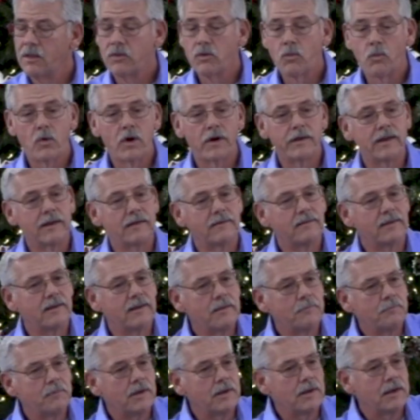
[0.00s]
The one that
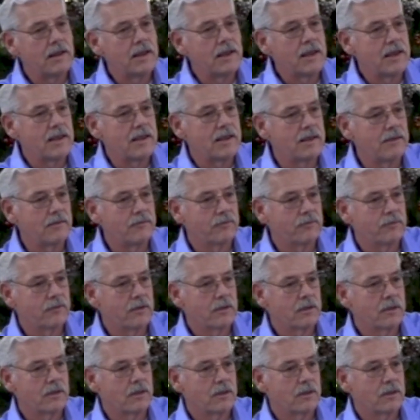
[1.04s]
tempted Eve,